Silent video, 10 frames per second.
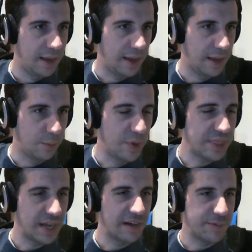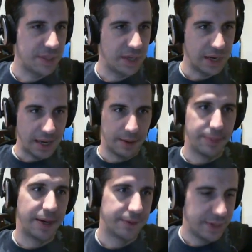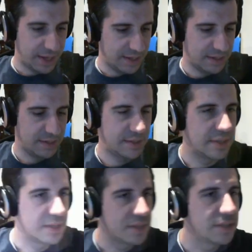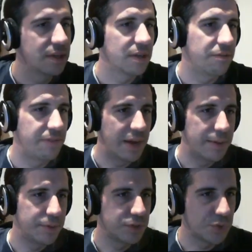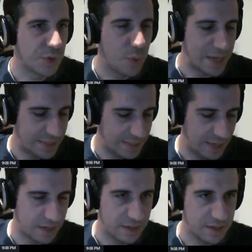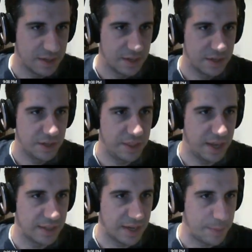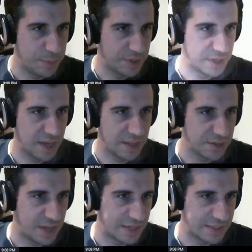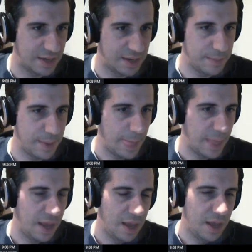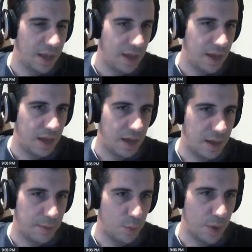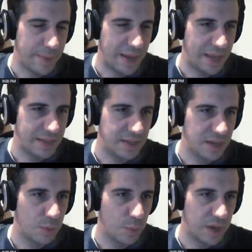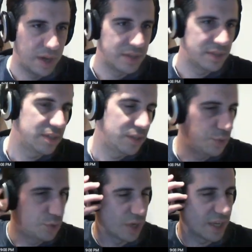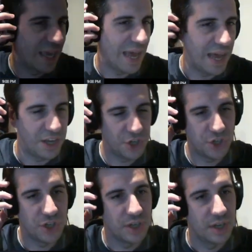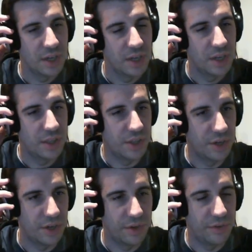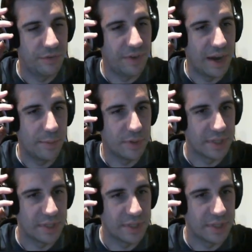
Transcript: And one thing I've been thinking about is this variables request data thing that I put together last time, where my idea was to sort of cache the variables